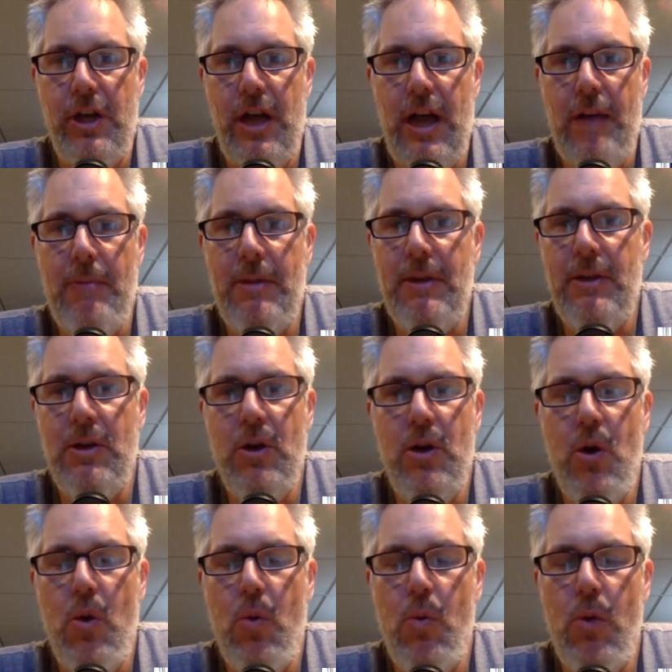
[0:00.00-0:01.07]
I mean,
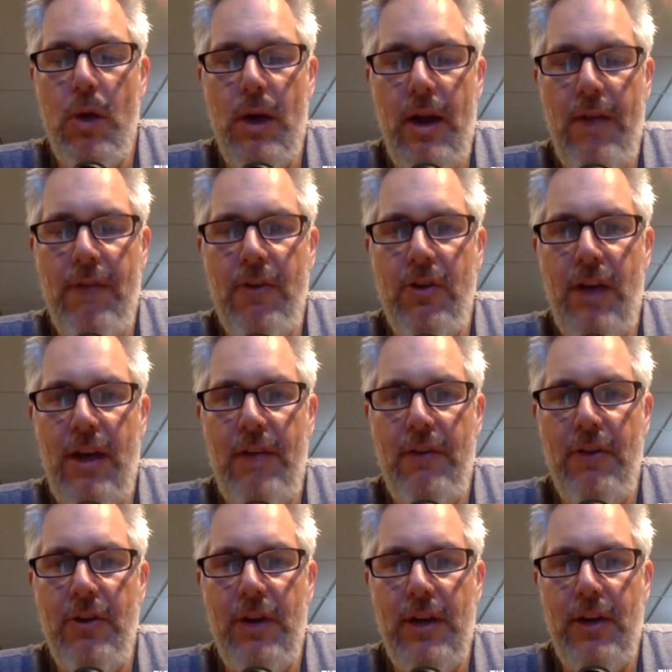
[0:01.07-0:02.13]
whatever
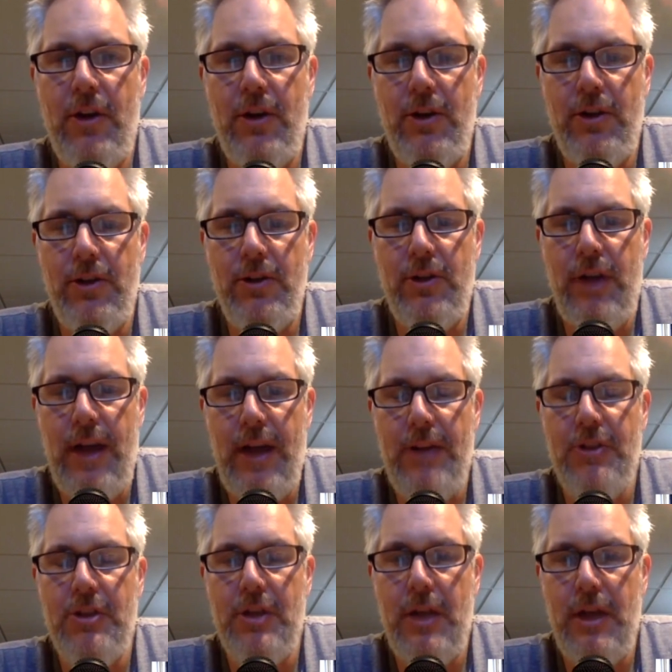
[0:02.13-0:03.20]
Laviolette got into their
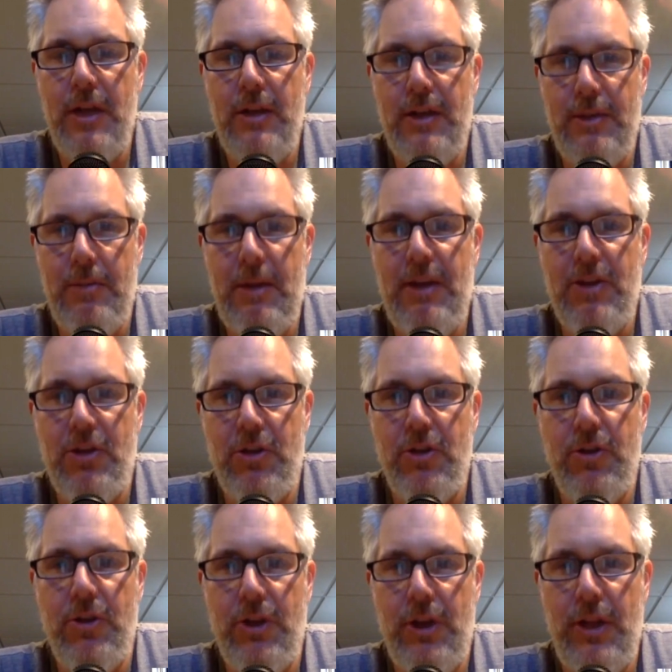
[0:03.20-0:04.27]
heads to make sure
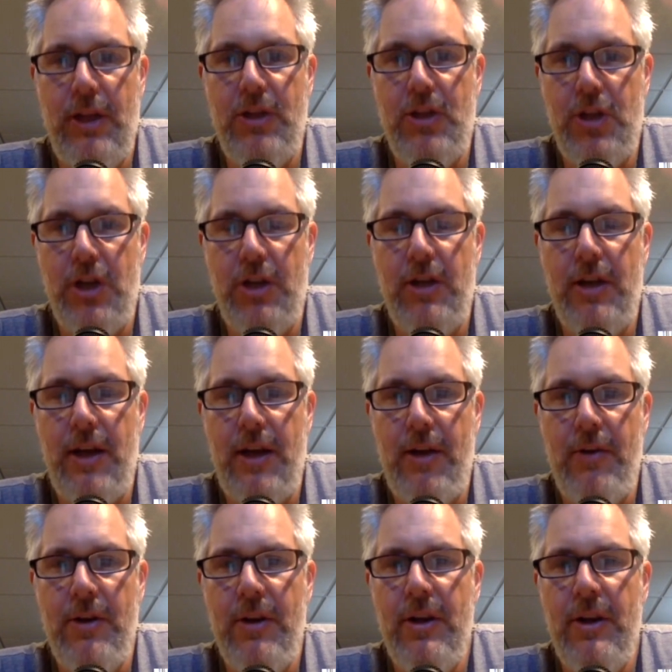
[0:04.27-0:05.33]
that they shut it
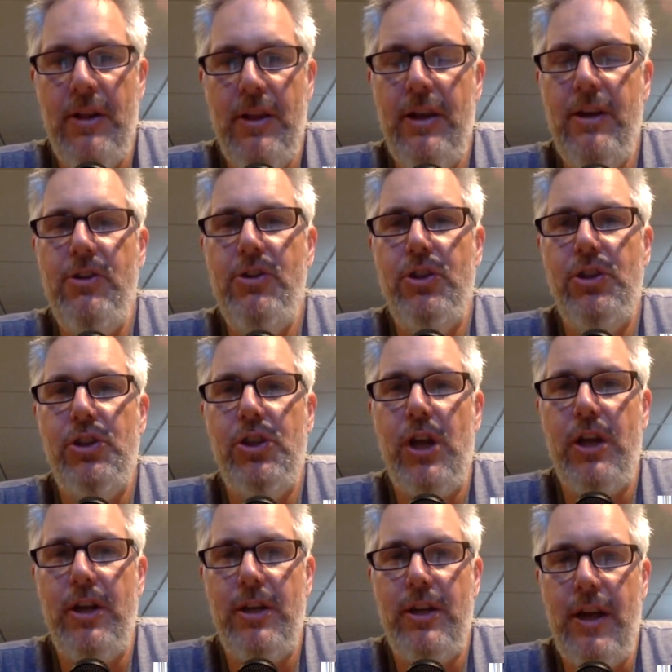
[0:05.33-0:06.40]
down, they didn't just
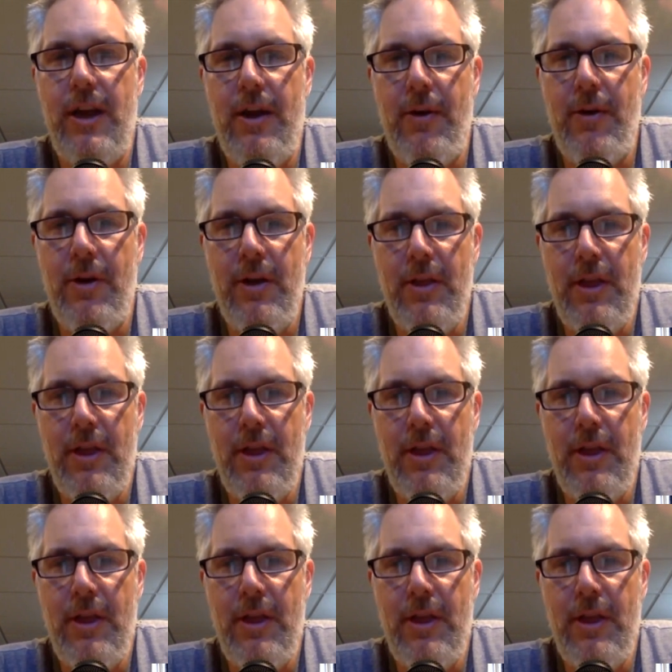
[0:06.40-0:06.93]
shut it down.